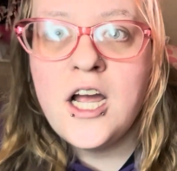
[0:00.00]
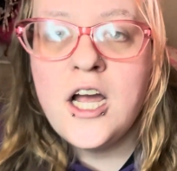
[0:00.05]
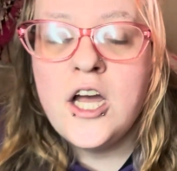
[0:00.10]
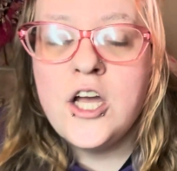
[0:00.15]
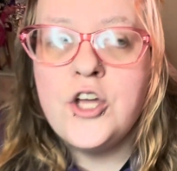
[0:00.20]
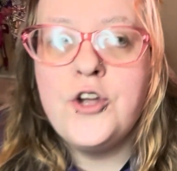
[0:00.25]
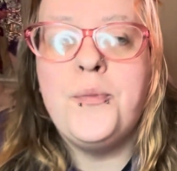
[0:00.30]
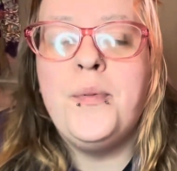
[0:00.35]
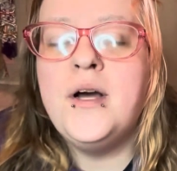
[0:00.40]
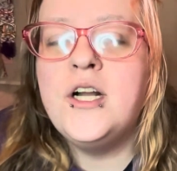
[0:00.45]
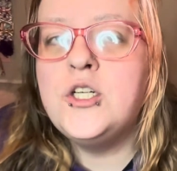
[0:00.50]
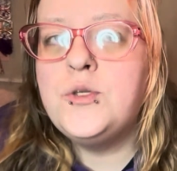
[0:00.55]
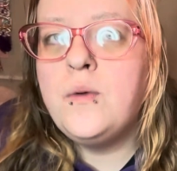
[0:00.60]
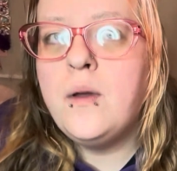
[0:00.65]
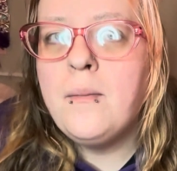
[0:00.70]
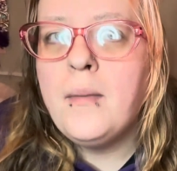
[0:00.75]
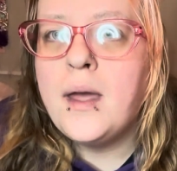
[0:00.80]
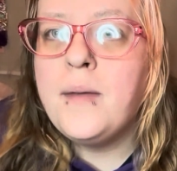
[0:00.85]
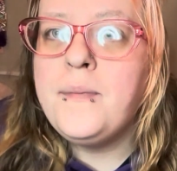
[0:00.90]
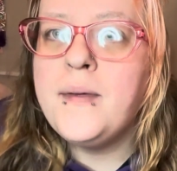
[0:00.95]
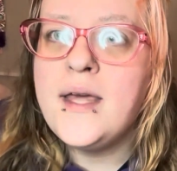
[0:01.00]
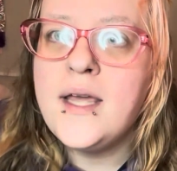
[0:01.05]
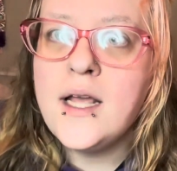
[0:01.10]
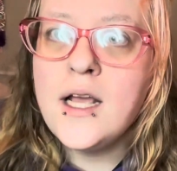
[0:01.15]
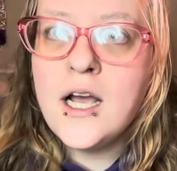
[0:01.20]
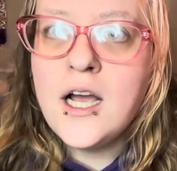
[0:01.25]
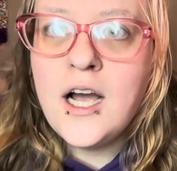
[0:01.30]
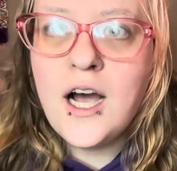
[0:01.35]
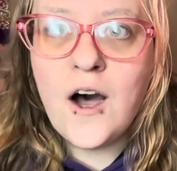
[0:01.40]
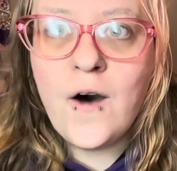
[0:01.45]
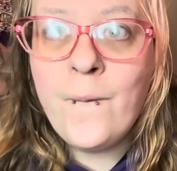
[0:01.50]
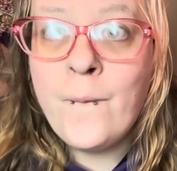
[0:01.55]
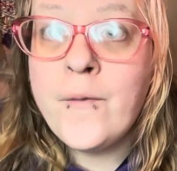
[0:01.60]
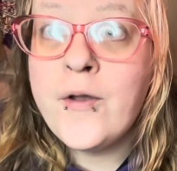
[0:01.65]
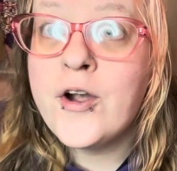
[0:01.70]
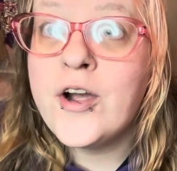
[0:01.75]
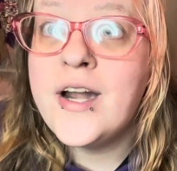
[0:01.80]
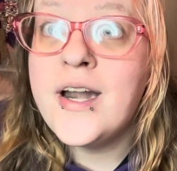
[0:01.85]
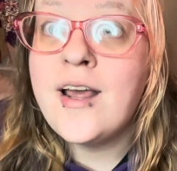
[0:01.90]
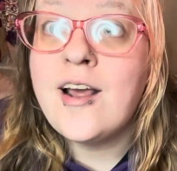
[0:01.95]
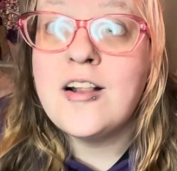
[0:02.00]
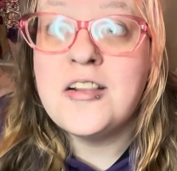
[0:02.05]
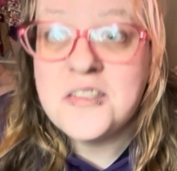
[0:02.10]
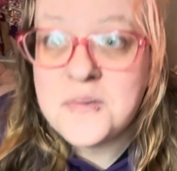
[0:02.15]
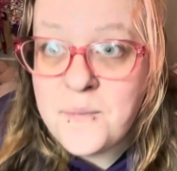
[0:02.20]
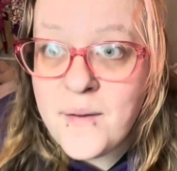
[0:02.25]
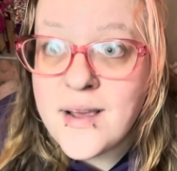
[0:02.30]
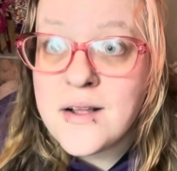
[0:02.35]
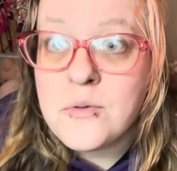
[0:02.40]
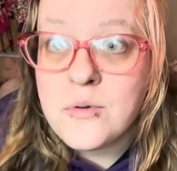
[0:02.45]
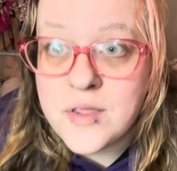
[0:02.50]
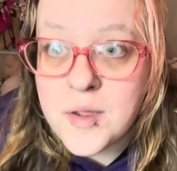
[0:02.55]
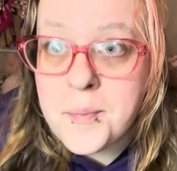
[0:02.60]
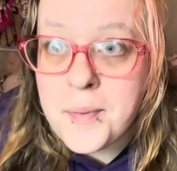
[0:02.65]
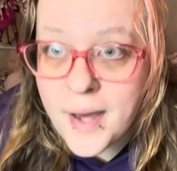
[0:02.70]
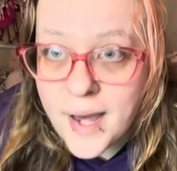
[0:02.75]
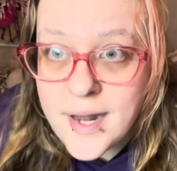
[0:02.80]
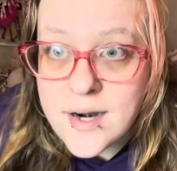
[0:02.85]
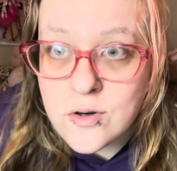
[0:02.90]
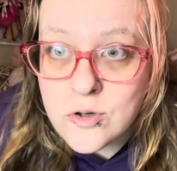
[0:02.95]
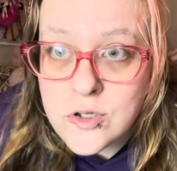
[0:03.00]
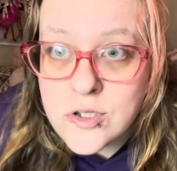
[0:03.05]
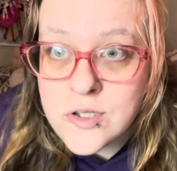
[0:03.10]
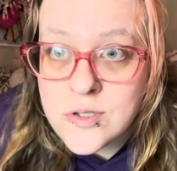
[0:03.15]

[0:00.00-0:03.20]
your punishment might be, oh, you're gonna get spanked with a paddle.